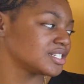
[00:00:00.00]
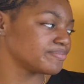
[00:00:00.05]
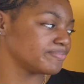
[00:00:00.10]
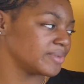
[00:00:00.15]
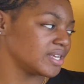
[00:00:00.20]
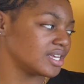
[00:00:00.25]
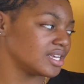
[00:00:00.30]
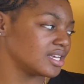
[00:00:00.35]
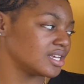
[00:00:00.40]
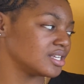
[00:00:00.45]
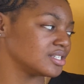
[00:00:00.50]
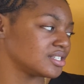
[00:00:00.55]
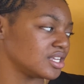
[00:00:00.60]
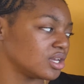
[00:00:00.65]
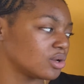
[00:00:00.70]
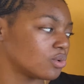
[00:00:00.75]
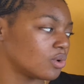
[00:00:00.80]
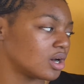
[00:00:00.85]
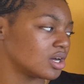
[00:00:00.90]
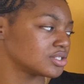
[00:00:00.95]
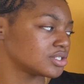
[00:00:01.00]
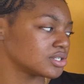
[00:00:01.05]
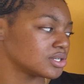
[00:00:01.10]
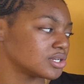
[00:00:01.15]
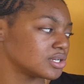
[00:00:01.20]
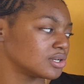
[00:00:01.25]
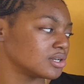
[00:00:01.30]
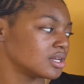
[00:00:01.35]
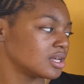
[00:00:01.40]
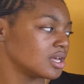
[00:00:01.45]
B is equal
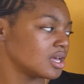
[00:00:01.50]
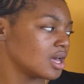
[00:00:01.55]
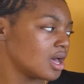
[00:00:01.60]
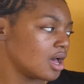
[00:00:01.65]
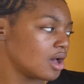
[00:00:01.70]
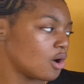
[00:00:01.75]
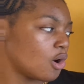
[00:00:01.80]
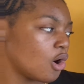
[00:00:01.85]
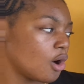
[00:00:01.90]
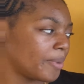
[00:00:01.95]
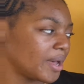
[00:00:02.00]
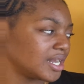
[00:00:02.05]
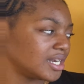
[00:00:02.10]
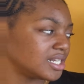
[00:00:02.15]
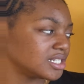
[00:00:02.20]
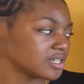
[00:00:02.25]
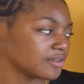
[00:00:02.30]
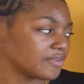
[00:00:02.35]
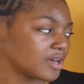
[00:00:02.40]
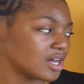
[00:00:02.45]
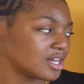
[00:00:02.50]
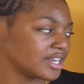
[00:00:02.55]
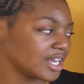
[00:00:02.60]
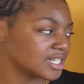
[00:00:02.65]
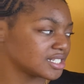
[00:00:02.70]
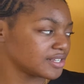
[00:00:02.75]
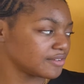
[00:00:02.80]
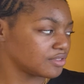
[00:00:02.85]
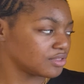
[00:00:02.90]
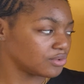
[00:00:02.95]
to open interval
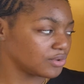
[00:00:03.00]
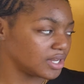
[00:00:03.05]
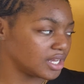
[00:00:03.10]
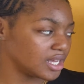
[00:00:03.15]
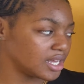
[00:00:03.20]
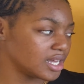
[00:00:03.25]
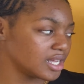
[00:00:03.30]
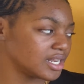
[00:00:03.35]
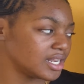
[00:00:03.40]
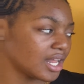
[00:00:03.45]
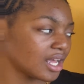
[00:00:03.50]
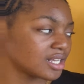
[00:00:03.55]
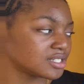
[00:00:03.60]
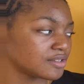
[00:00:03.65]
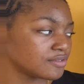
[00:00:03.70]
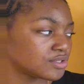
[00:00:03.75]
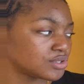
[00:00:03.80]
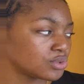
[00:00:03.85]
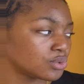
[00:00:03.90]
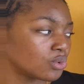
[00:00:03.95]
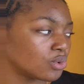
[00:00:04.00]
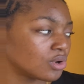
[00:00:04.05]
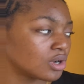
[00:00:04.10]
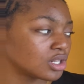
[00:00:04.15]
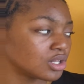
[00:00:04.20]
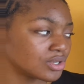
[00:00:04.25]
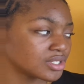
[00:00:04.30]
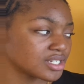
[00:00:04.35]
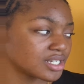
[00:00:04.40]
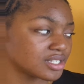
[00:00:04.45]
-3, -2,
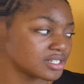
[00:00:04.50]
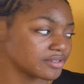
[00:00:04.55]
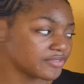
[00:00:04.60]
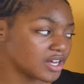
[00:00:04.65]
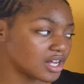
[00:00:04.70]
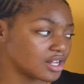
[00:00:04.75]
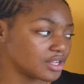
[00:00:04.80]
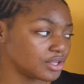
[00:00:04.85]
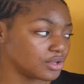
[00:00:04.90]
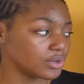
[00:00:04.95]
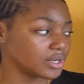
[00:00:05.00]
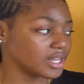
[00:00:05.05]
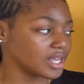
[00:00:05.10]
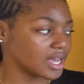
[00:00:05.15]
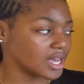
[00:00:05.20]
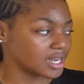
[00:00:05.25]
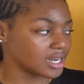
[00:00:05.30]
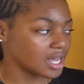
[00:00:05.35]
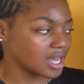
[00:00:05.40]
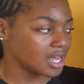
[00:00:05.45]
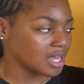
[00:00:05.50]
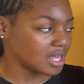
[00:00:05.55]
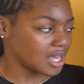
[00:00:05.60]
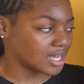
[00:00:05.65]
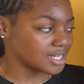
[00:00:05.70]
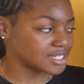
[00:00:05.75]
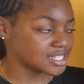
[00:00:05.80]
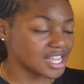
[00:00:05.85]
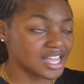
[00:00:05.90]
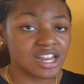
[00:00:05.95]
closed interval, union, a
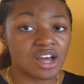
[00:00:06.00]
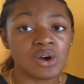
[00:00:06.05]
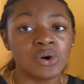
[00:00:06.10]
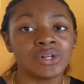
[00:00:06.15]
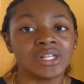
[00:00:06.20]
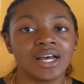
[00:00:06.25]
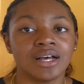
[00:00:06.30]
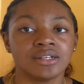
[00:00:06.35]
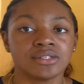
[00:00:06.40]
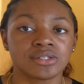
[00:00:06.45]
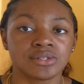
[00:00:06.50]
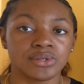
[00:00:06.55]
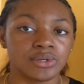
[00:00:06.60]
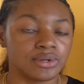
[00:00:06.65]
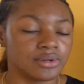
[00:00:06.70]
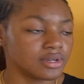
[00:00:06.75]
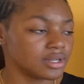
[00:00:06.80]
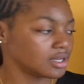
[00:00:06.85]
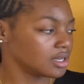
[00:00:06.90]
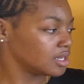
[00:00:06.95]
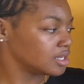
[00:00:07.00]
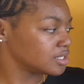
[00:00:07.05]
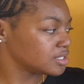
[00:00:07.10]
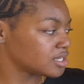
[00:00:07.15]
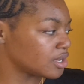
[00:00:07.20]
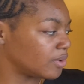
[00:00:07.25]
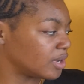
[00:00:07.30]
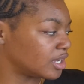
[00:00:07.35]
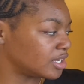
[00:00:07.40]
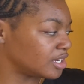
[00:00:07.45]
set that only has 2. So
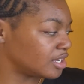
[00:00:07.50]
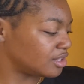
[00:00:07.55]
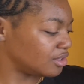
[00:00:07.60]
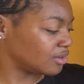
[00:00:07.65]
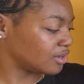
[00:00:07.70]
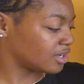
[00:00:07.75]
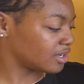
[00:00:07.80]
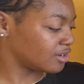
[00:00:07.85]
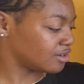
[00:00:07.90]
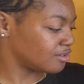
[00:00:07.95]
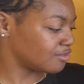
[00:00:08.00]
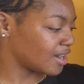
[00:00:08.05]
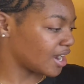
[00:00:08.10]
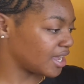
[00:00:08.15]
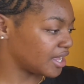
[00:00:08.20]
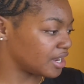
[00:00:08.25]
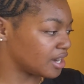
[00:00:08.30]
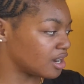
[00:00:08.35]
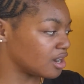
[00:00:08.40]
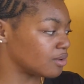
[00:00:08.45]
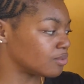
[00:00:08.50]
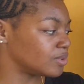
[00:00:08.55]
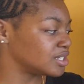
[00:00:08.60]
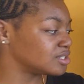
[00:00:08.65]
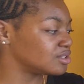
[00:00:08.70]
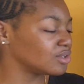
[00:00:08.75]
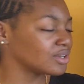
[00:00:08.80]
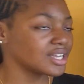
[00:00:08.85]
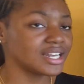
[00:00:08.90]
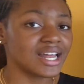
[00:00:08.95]
we're gonna look right here. We're
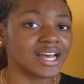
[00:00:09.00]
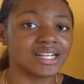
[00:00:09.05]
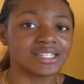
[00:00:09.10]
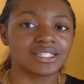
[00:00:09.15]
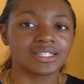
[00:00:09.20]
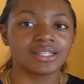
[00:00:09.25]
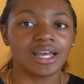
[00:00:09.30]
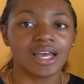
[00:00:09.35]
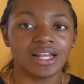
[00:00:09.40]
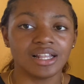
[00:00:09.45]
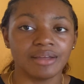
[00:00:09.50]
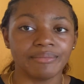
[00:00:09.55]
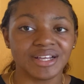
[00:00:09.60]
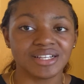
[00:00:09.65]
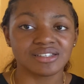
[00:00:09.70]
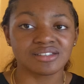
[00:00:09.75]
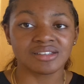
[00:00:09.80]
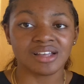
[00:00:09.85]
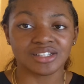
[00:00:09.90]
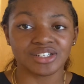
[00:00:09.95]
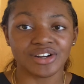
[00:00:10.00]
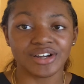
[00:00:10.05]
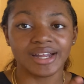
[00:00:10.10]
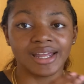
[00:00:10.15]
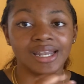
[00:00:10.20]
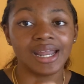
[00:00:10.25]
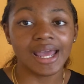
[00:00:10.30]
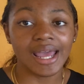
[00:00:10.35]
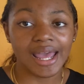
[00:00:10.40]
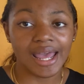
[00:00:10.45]
looking at the elements that are
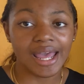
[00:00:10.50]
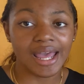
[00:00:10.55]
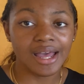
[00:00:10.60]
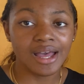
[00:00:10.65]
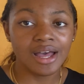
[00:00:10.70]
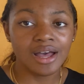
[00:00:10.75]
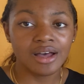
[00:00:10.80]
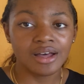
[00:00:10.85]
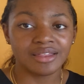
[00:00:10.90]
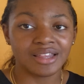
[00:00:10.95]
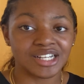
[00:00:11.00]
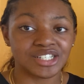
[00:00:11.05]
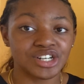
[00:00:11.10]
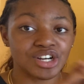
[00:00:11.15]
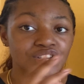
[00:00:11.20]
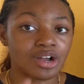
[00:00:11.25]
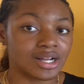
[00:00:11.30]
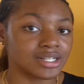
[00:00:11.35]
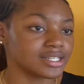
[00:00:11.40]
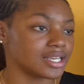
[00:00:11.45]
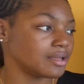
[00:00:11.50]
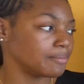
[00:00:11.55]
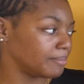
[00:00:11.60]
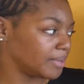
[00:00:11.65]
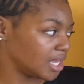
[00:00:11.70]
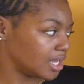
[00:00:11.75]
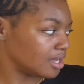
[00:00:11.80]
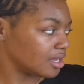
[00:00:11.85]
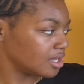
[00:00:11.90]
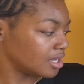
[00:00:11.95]
in A that are not in
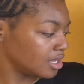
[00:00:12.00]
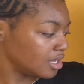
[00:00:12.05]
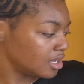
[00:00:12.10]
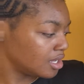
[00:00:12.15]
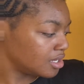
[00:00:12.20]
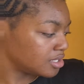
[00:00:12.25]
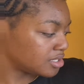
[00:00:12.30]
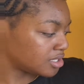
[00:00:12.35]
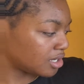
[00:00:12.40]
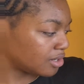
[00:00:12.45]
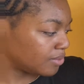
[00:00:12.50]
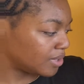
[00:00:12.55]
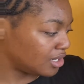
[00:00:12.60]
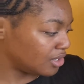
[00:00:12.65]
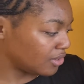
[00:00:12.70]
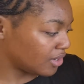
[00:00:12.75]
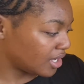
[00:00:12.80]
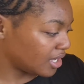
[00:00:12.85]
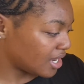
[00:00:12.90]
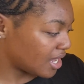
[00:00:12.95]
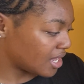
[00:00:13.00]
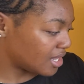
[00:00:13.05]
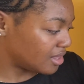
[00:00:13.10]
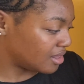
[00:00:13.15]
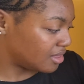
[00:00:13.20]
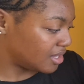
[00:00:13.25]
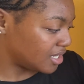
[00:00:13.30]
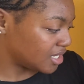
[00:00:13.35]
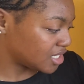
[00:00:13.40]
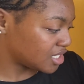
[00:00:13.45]
B. So we're looking at
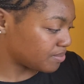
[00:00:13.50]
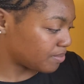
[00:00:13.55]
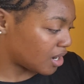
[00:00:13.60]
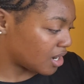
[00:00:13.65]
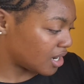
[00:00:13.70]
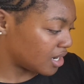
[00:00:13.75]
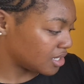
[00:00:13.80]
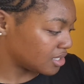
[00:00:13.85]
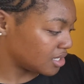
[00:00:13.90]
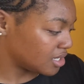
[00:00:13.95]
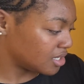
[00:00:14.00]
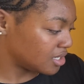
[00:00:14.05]
this part.